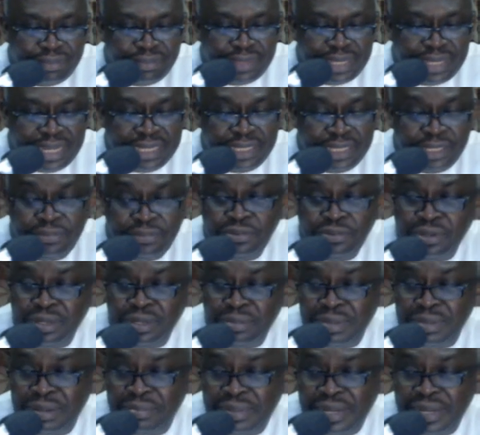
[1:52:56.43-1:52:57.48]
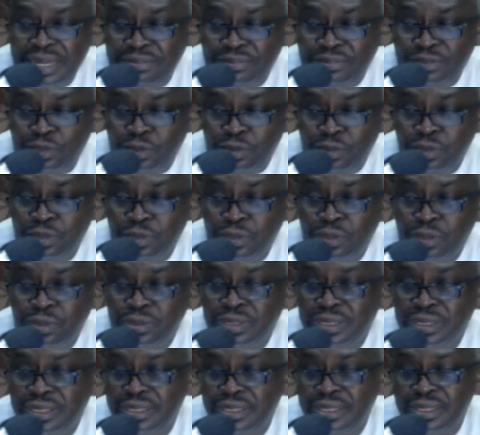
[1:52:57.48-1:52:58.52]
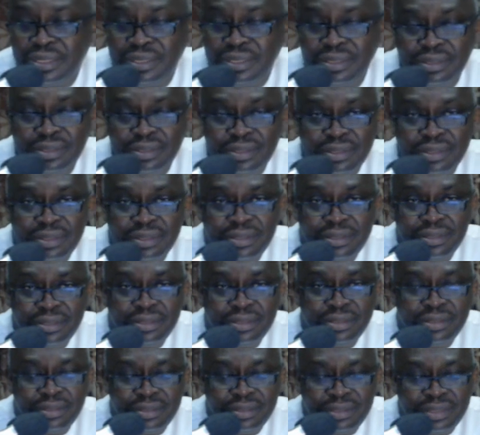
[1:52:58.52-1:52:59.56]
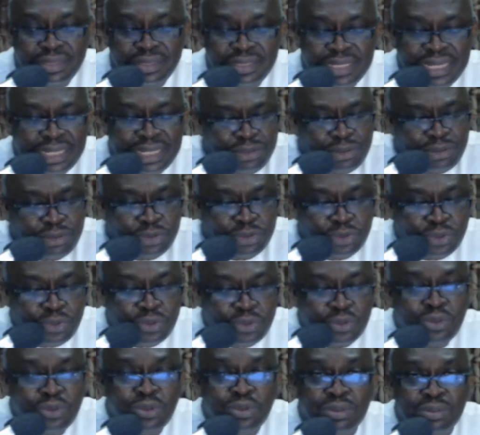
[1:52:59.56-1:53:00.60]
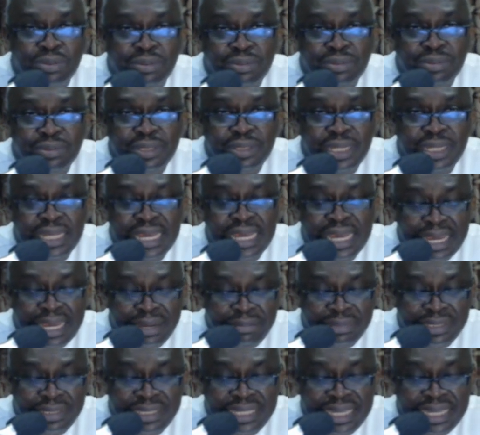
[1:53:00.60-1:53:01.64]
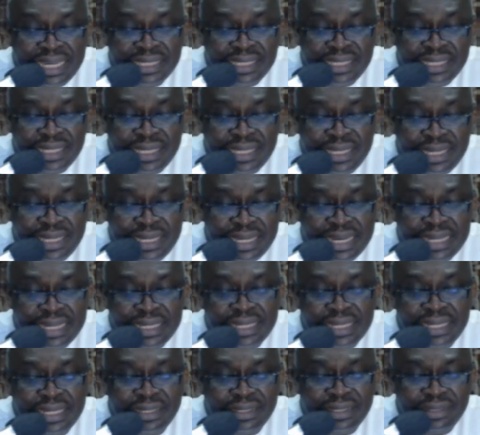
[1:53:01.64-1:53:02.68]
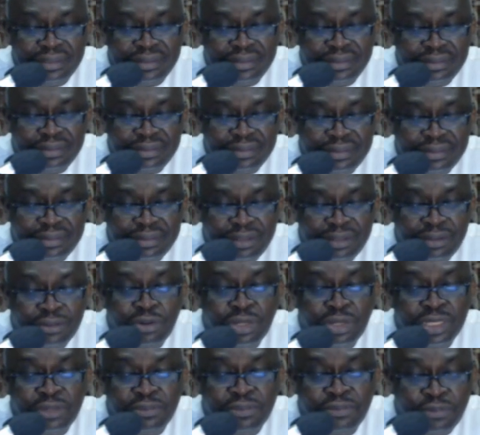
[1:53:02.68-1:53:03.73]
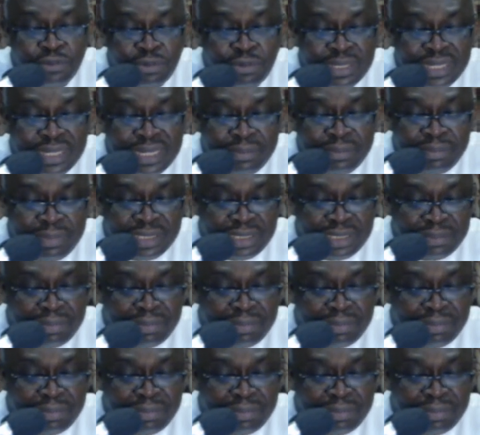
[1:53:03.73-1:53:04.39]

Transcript: And if you remember, I've told us that just Google the MTN DNA because the full name is